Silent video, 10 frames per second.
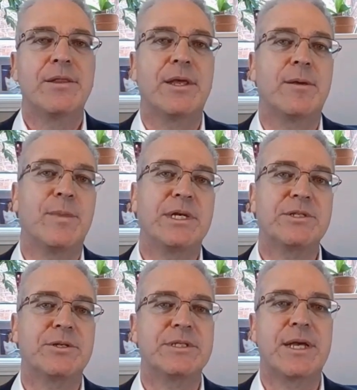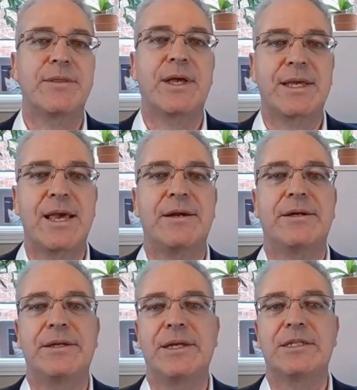The minister said that
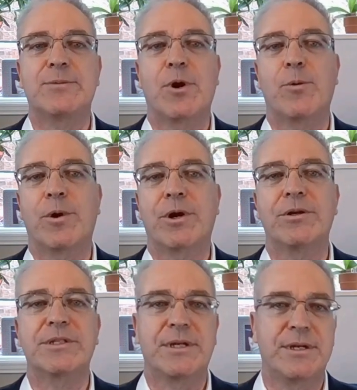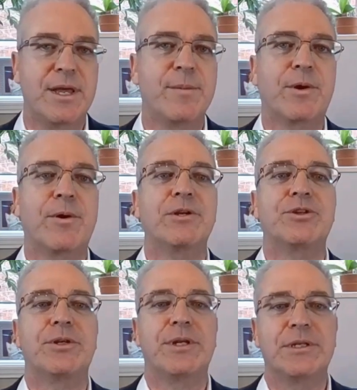Canada needs more workers and
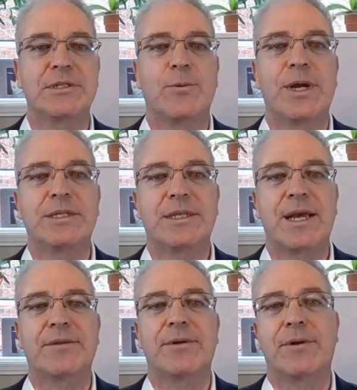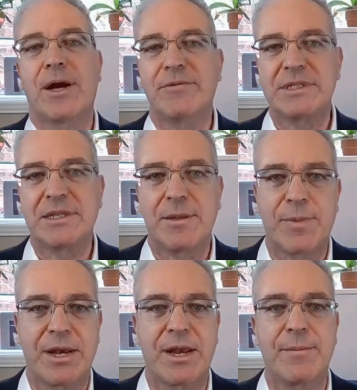immigration is the way to get there. Obviously, the
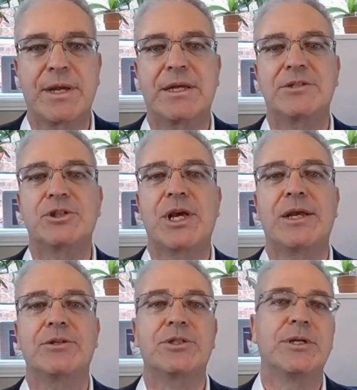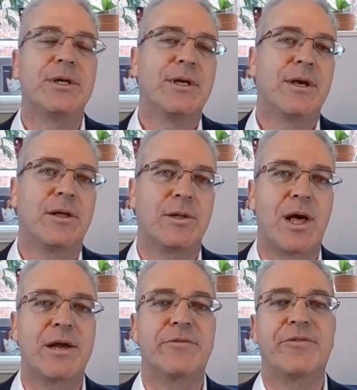pandemic has changed a
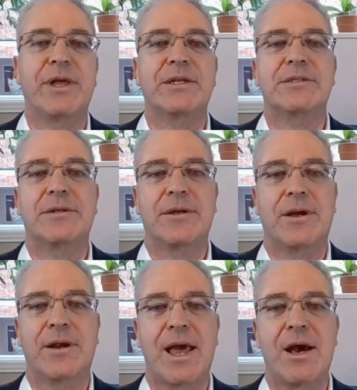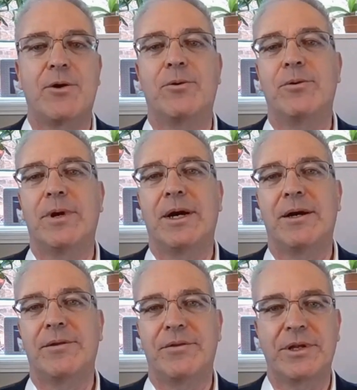lot of things on how
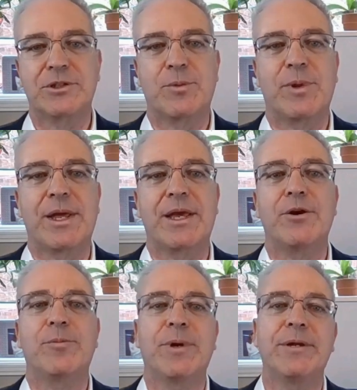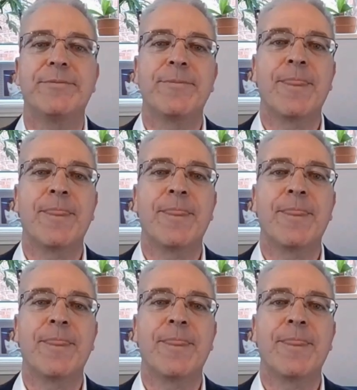things are playing out, but